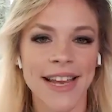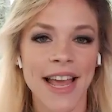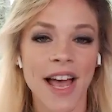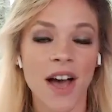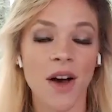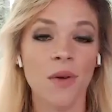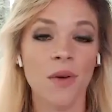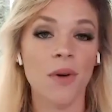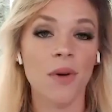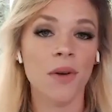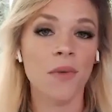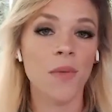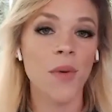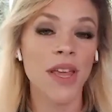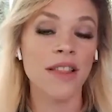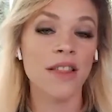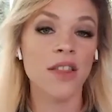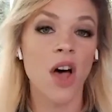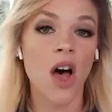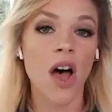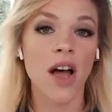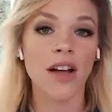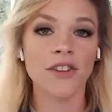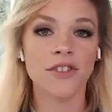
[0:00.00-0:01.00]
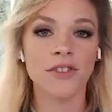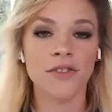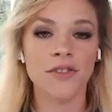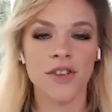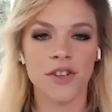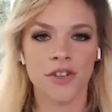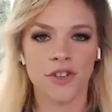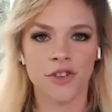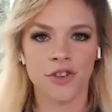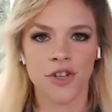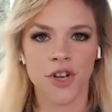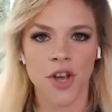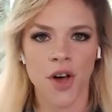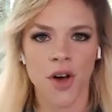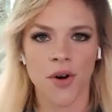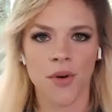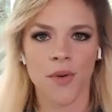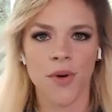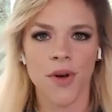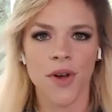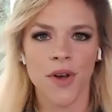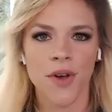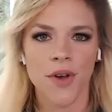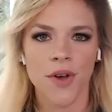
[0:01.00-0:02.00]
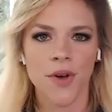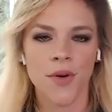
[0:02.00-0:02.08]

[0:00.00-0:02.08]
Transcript: Now, when we launched this show,